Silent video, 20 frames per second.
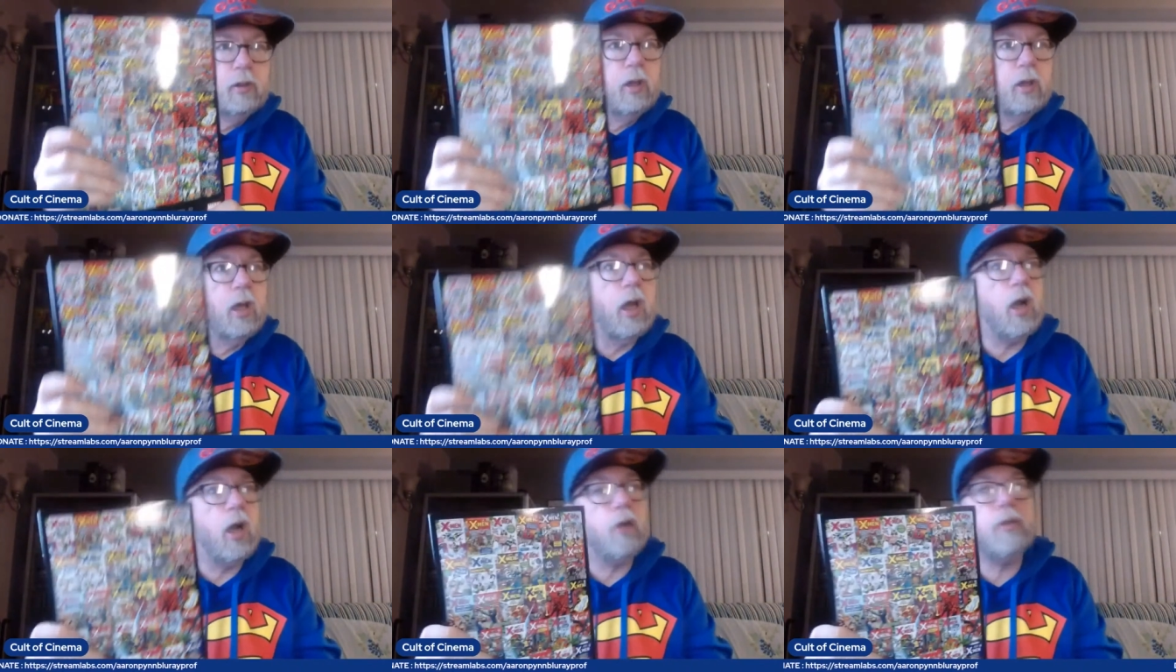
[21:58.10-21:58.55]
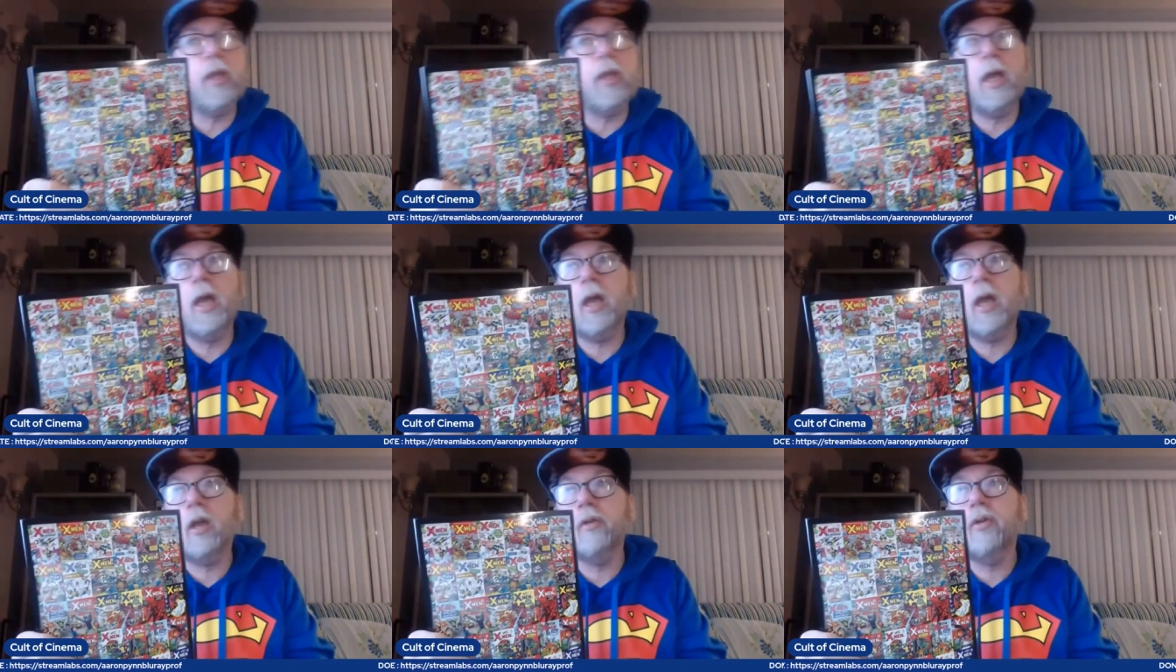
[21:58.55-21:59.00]
How the
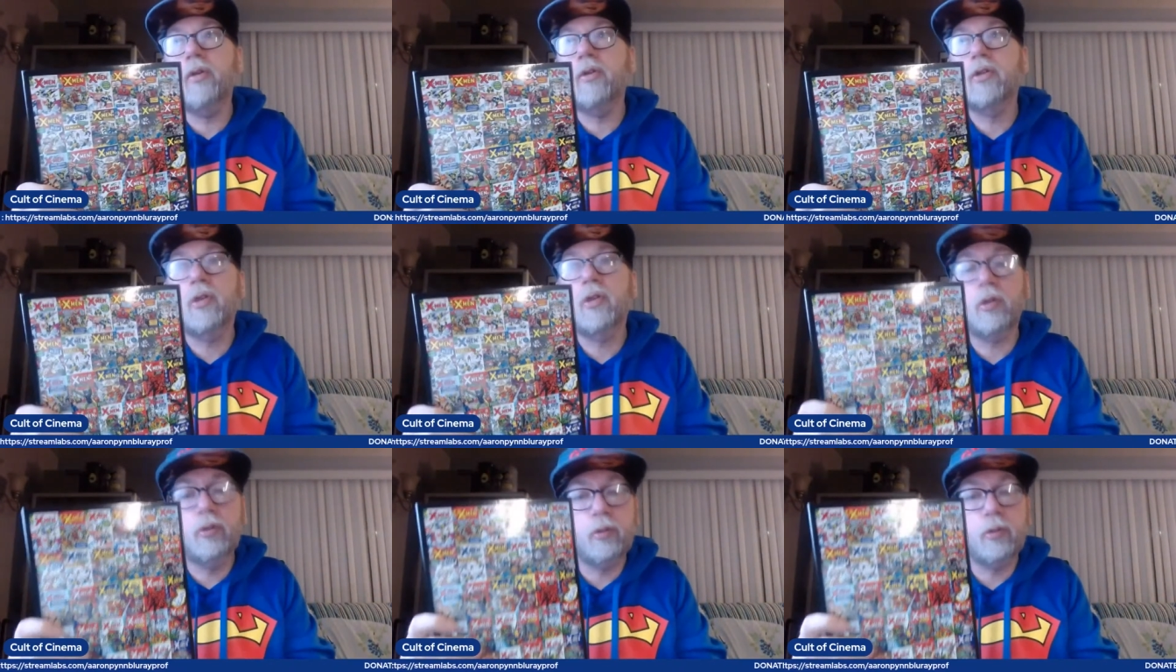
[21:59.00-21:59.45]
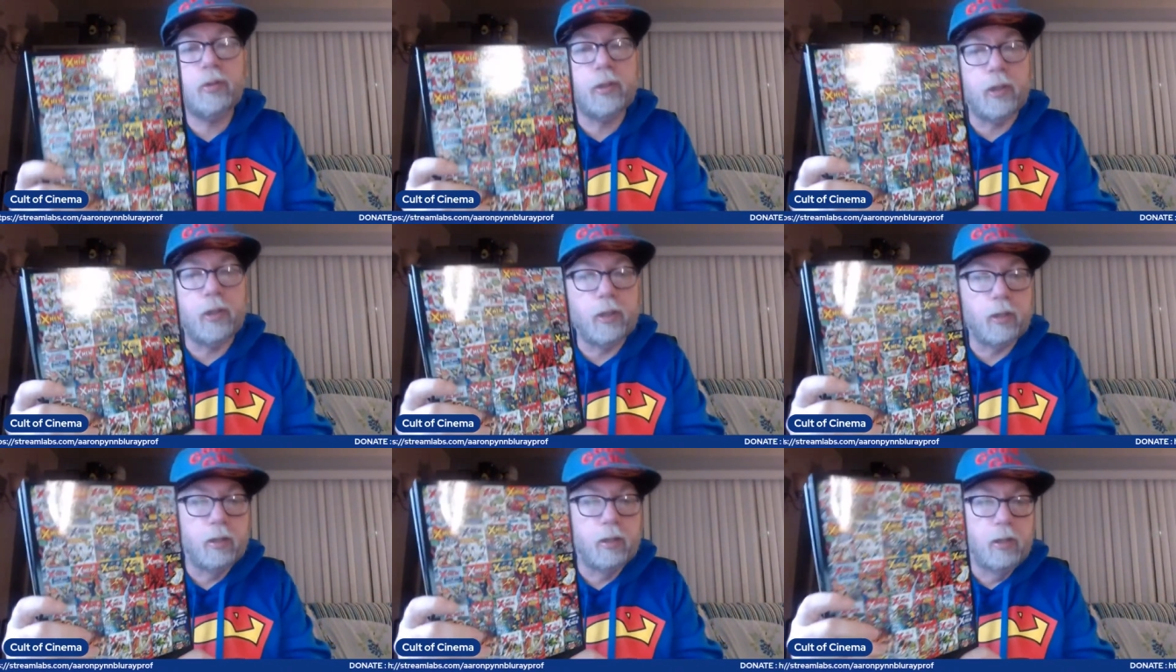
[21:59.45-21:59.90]
hell are you still doing
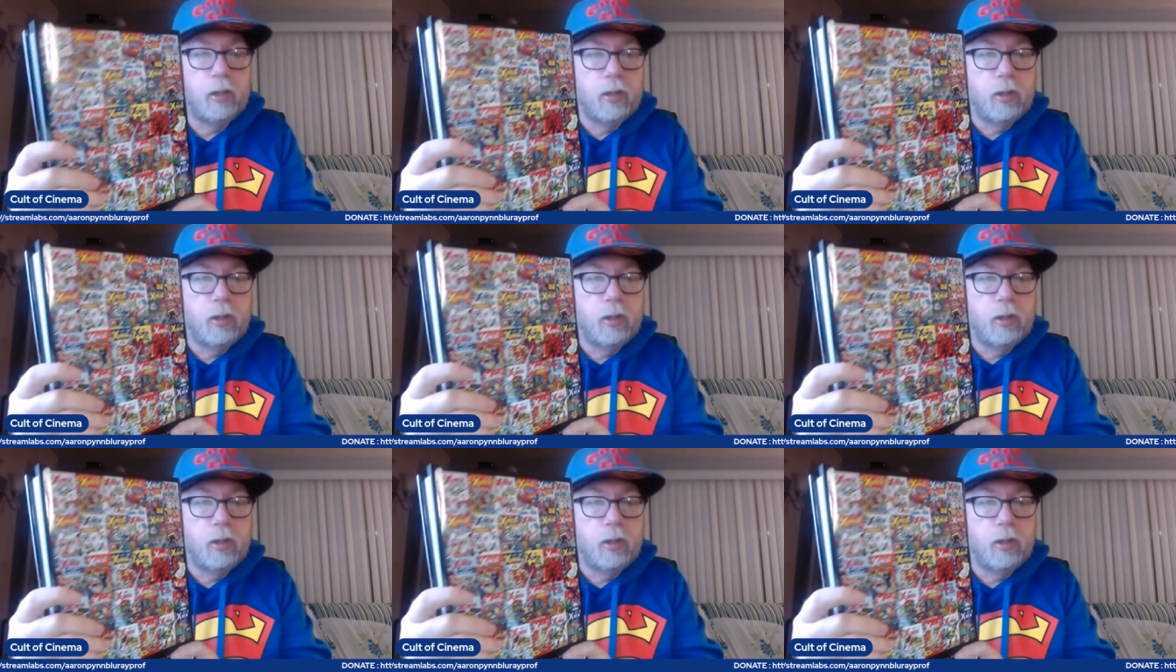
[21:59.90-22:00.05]
that?